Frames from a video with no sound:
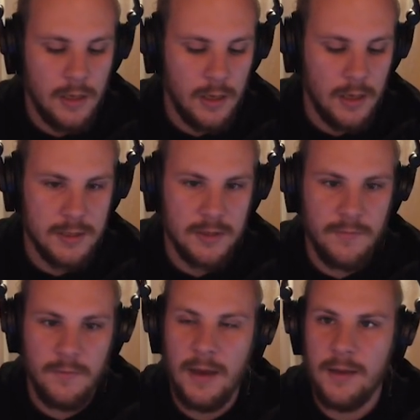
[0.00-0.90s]
So
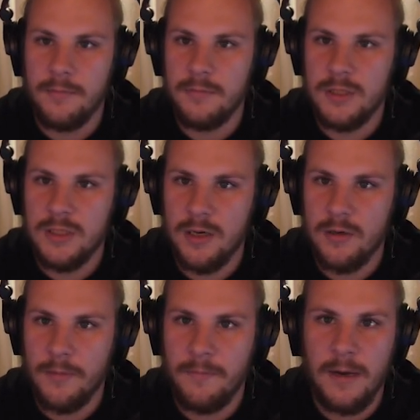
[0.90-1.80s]
if I
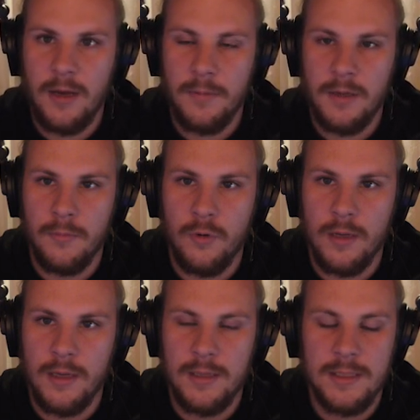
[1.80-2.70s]
wake up in the
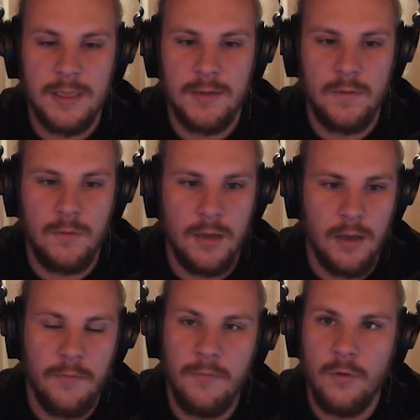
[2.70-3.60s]
morning and decide to do
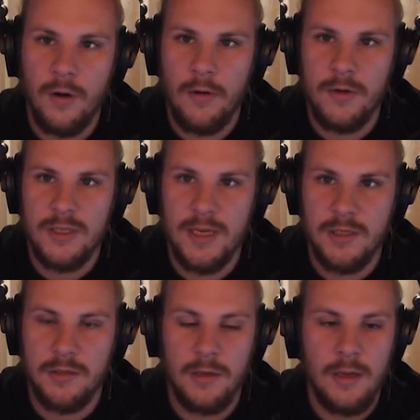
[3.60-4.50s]
like a 4-hour
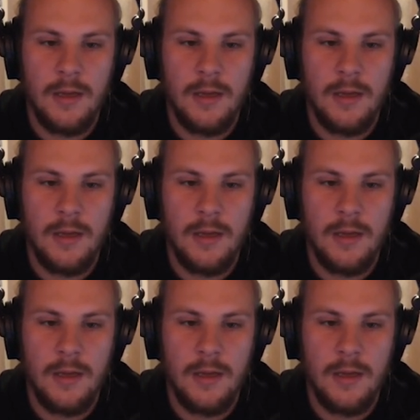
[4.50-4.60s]
session,